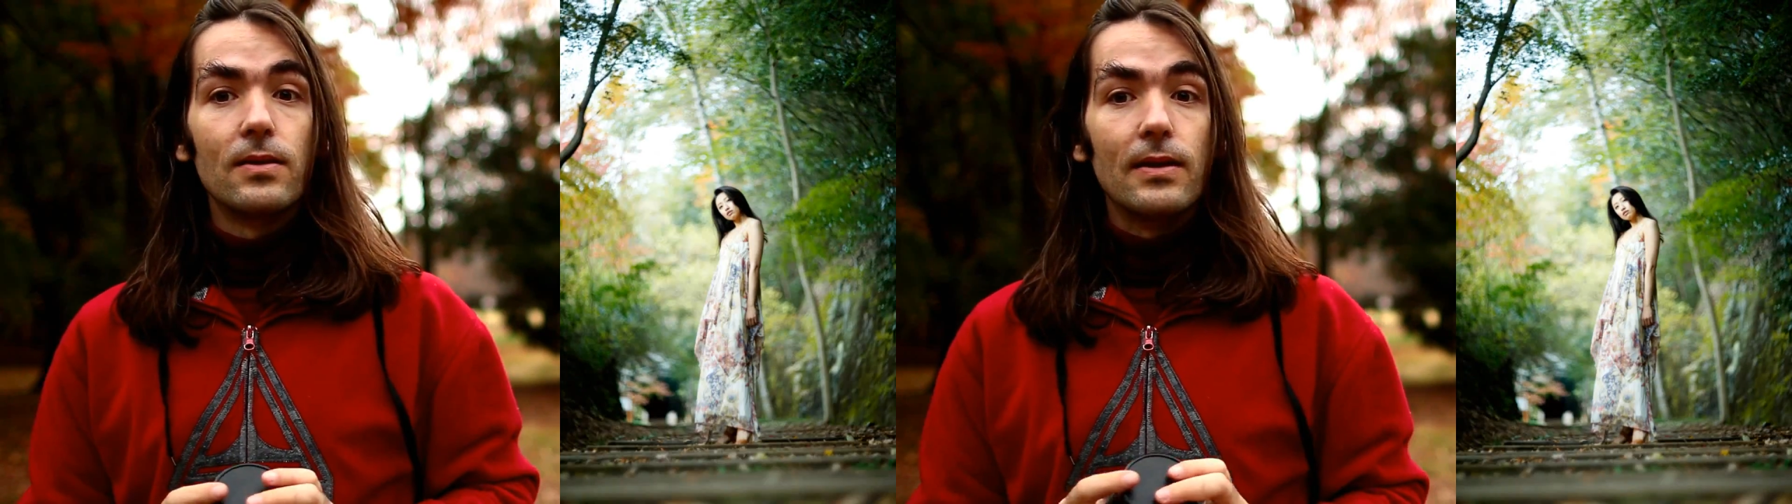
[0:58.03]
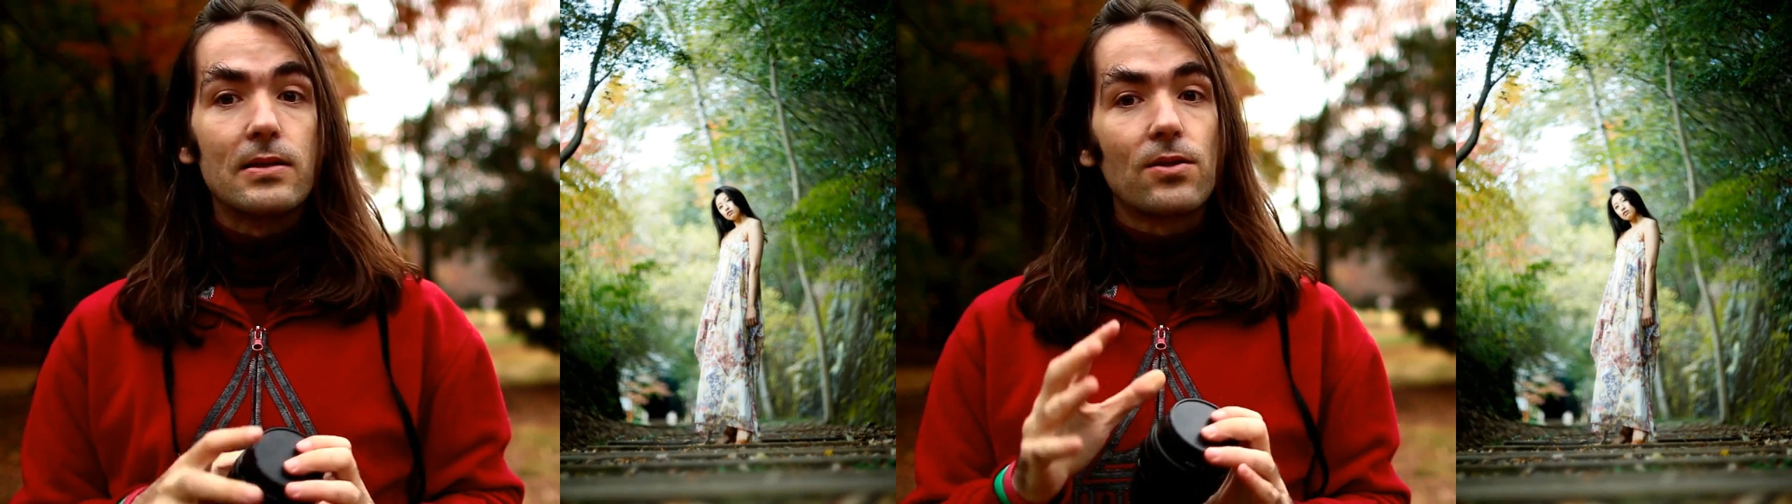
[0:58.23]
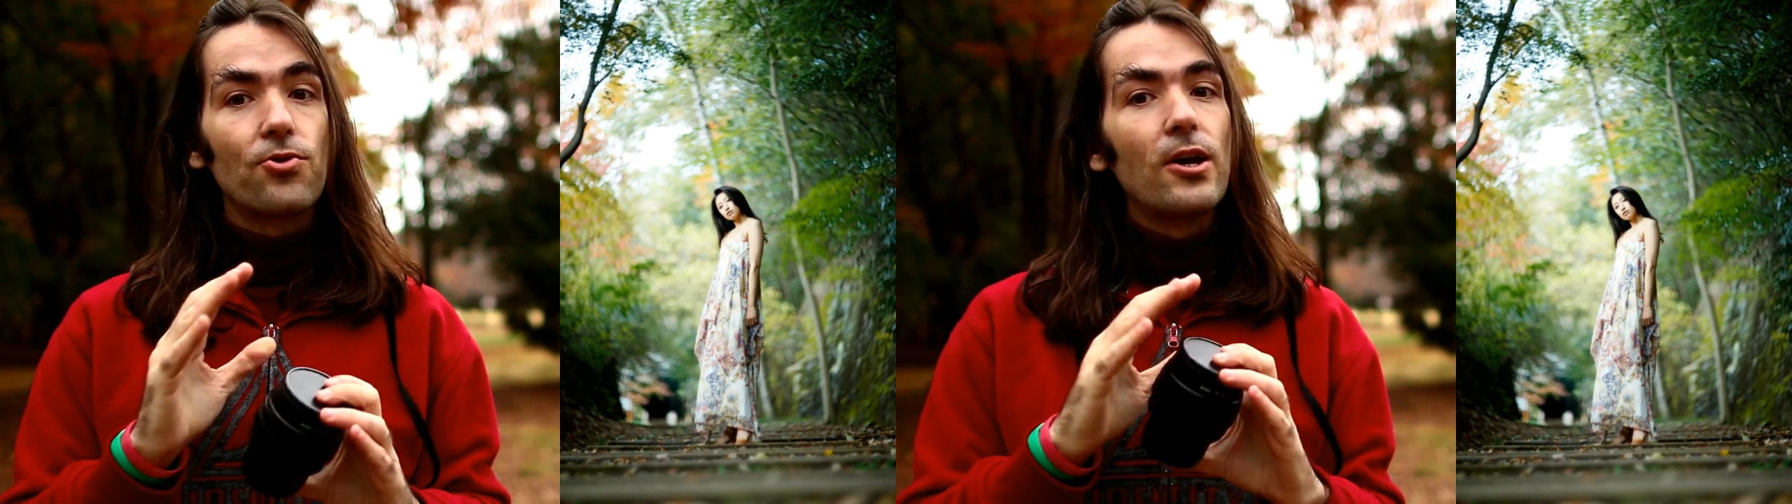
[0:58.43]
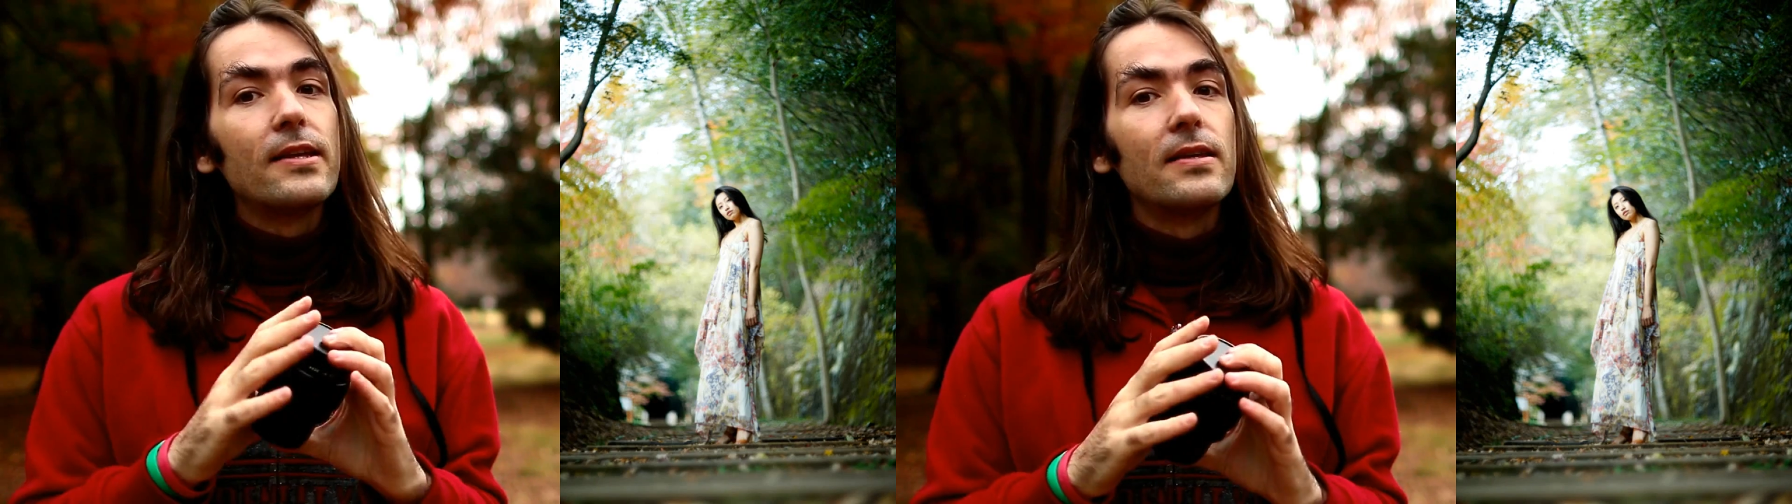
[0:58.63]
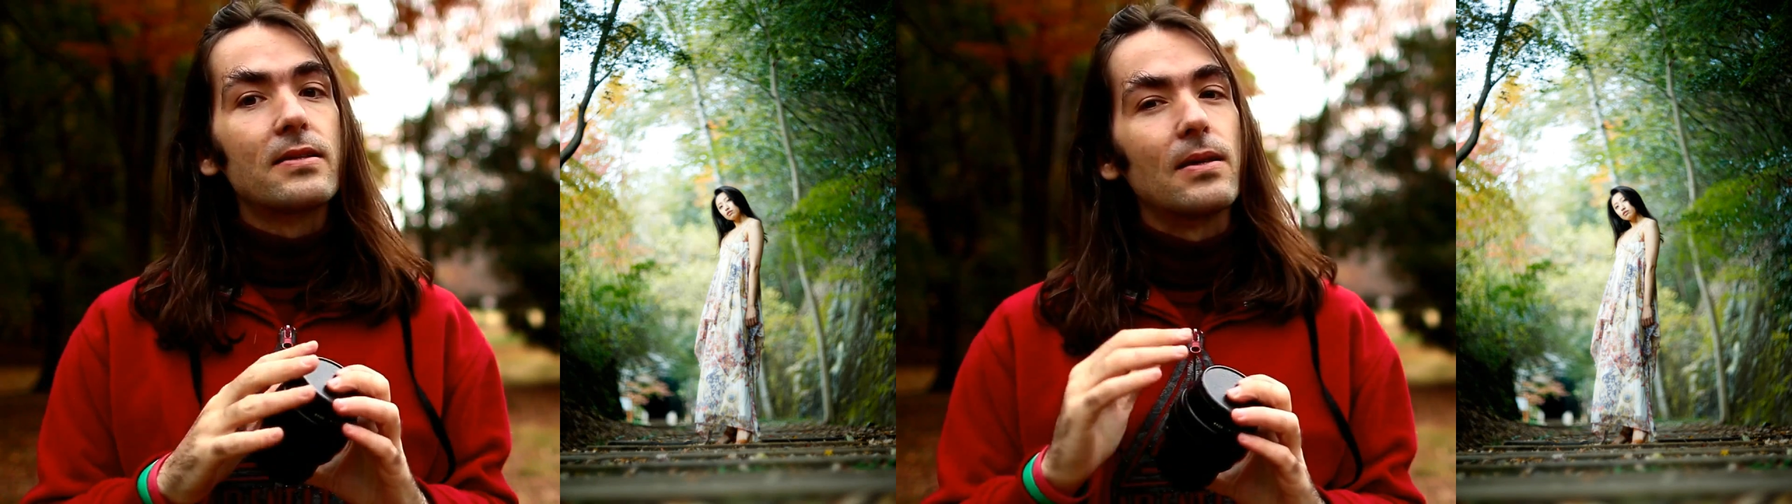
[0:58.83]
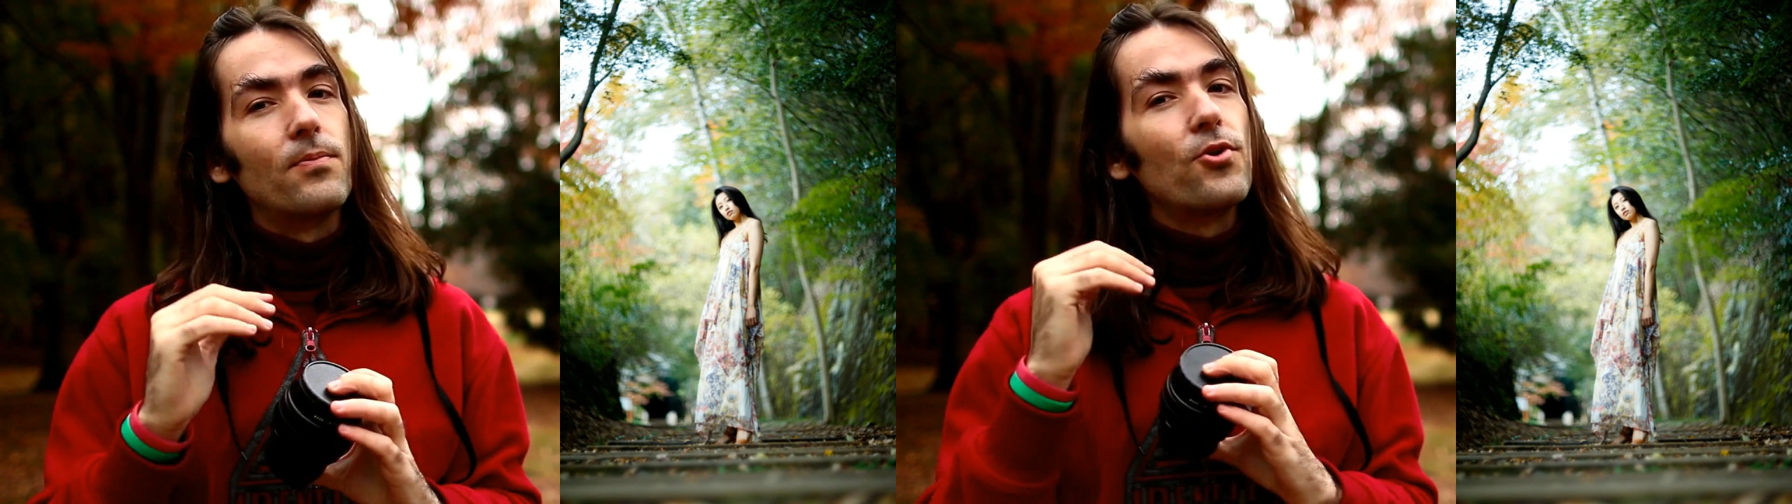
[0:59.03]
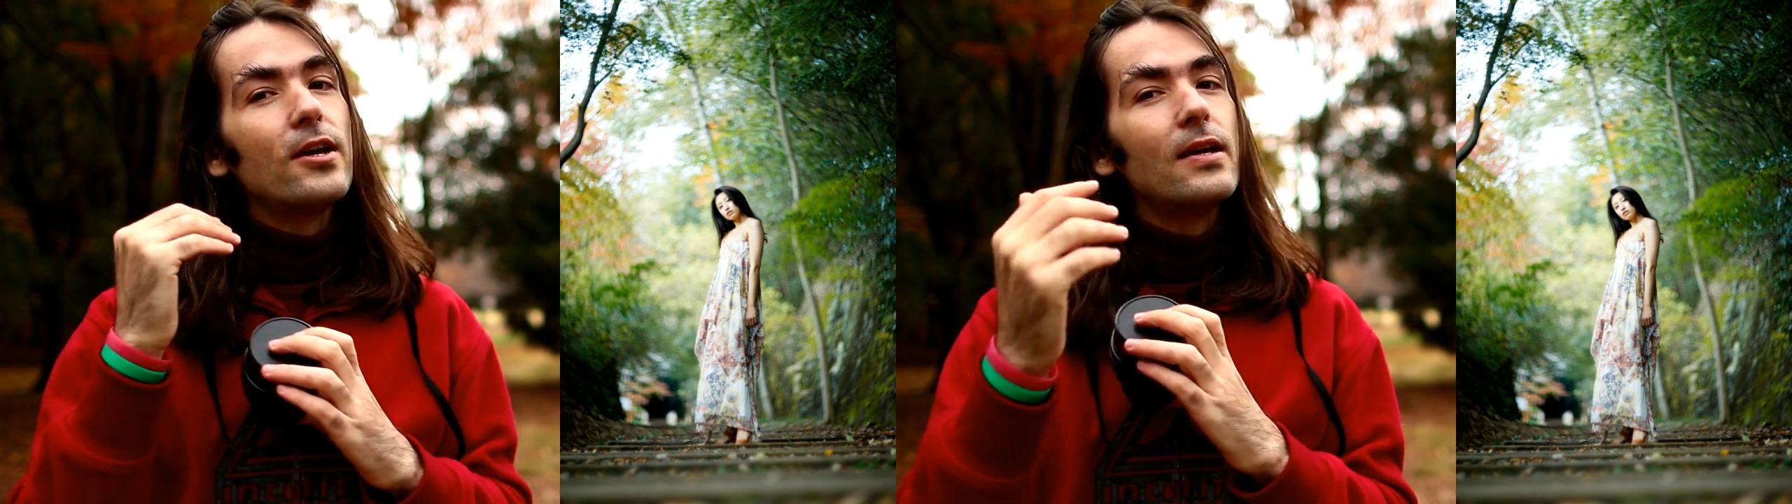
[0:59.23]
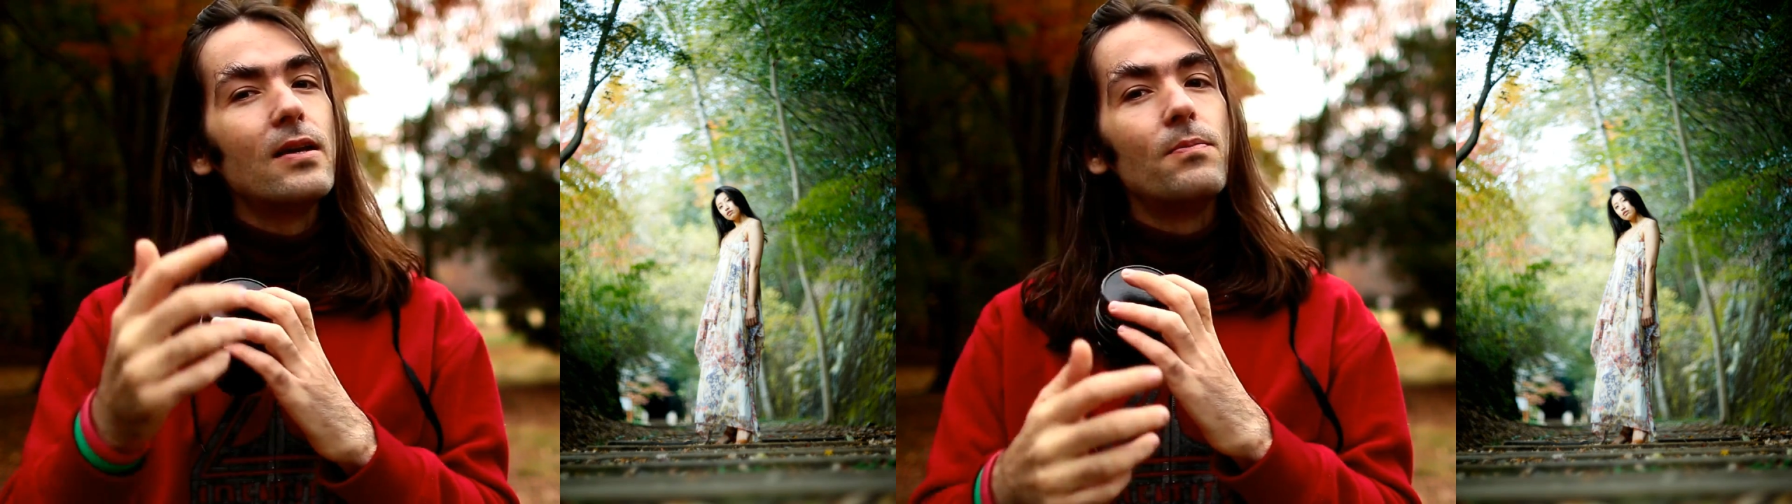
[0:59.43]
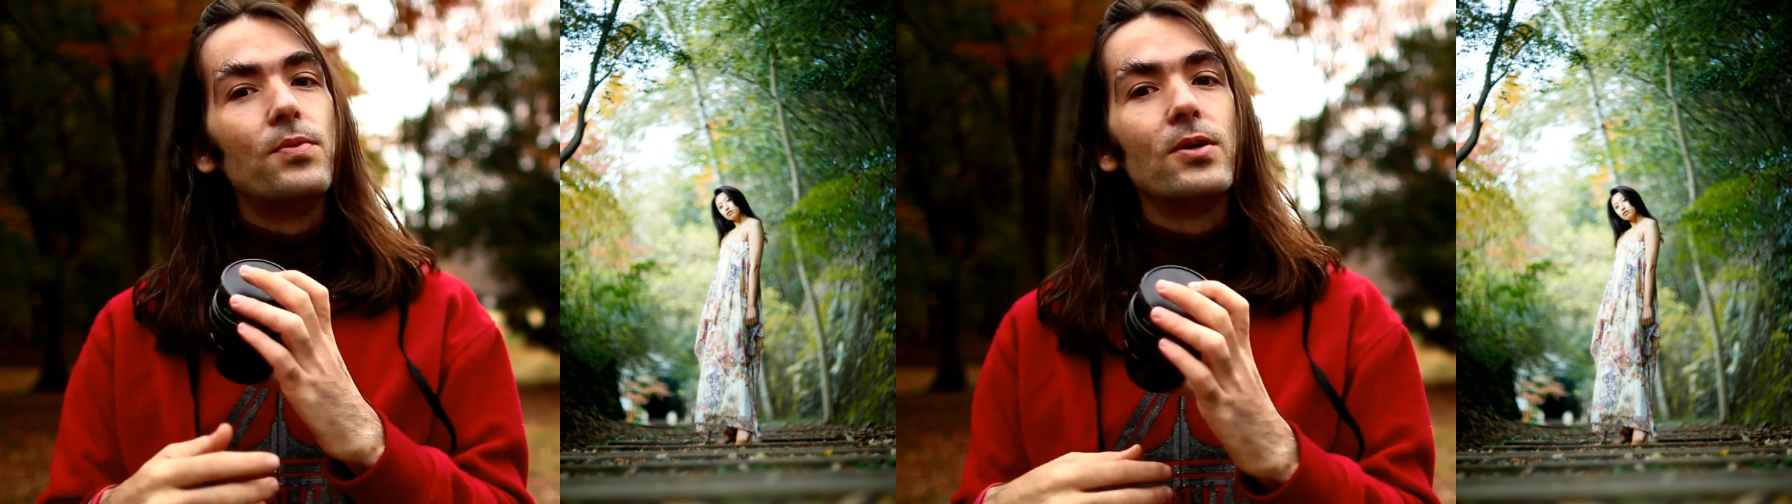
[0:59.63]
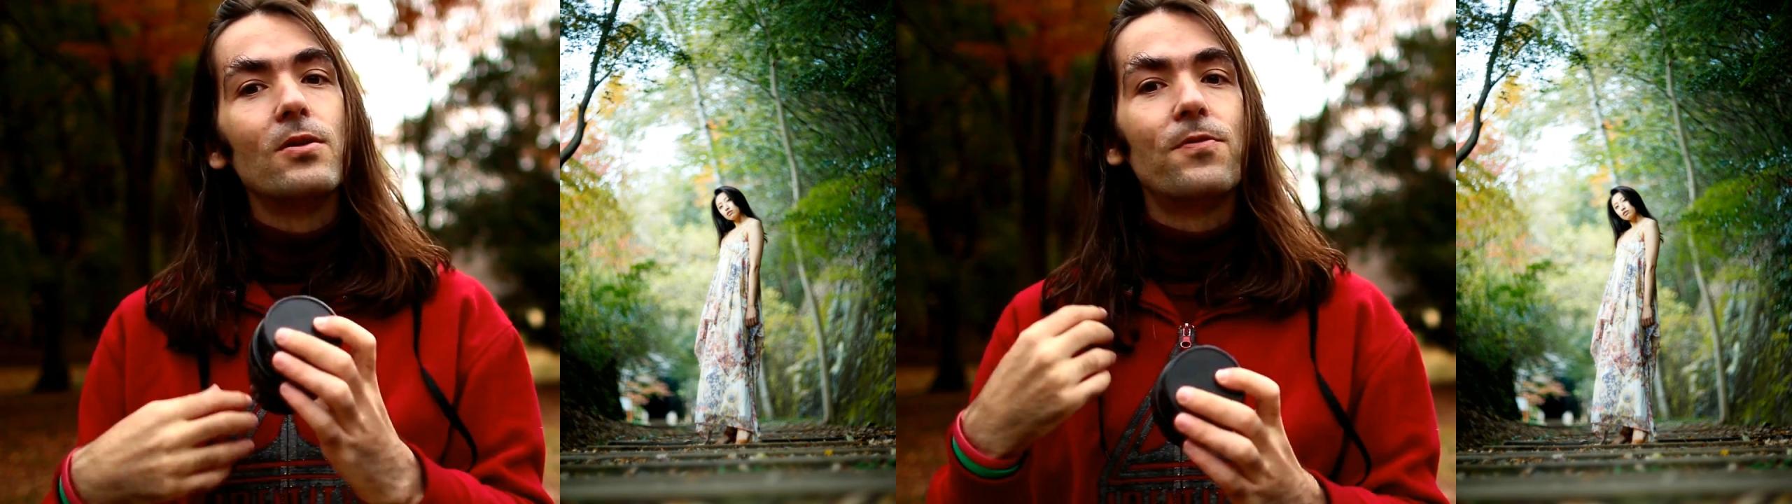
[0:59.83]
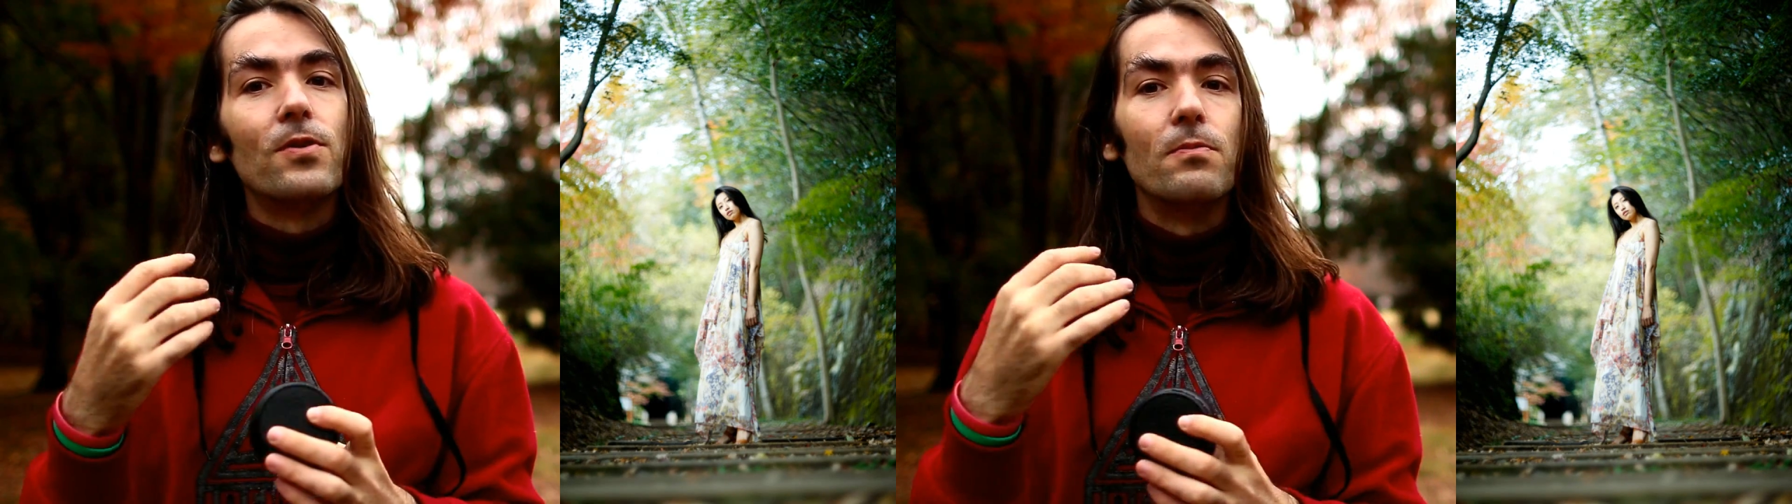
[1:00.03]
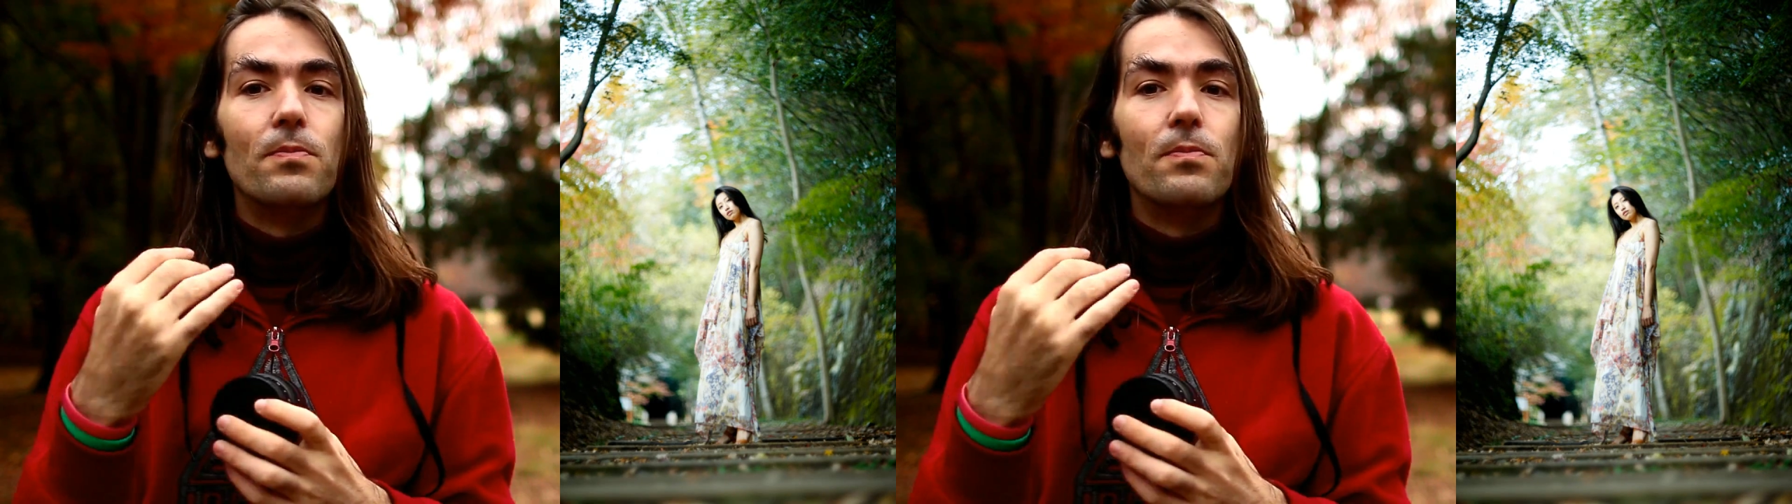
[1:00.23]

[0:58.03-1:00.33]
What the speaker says: It's creating some really beautiful